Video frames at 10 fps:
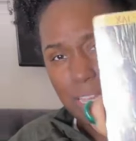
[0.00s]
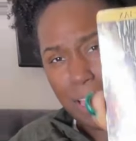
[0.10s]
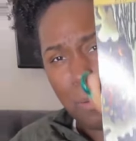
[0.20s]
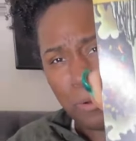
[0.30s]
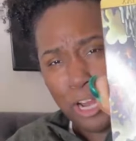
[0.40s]

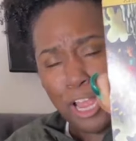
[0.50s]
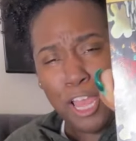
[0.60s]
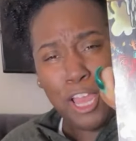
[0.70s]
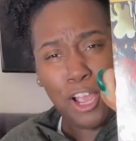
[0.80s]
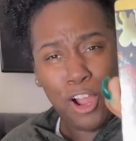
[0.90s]
Tower
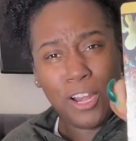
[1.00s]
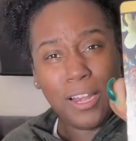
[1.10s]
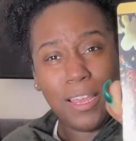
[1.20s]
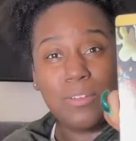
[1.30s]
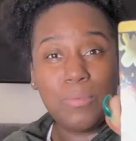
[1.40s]

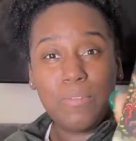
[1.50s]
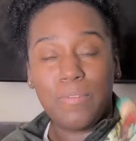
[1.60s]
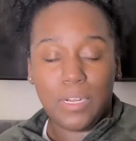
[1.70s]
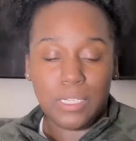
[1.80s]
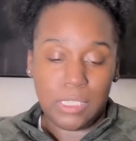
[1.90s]
card in the
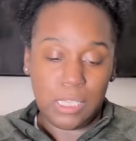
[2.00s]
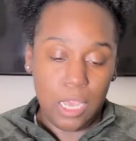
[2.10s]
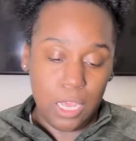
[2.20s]
reverse.